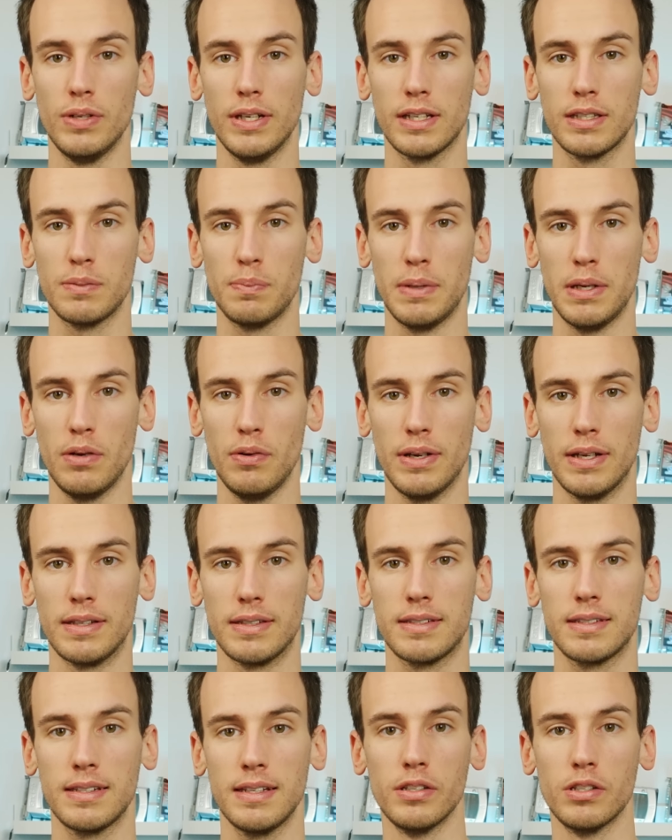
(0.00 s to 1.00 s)

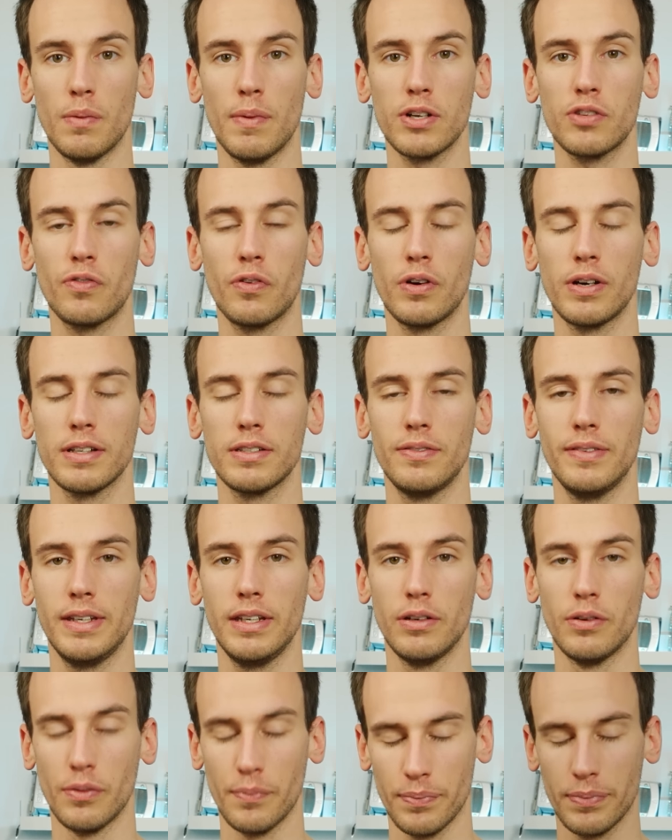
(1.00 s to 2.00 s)
experienced. So much for this
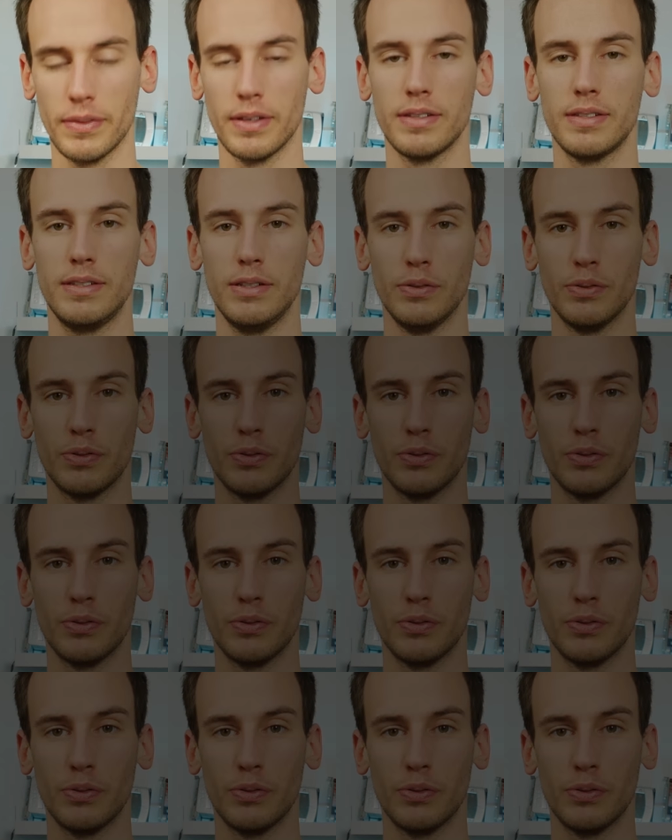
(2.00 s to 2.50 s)
video. See you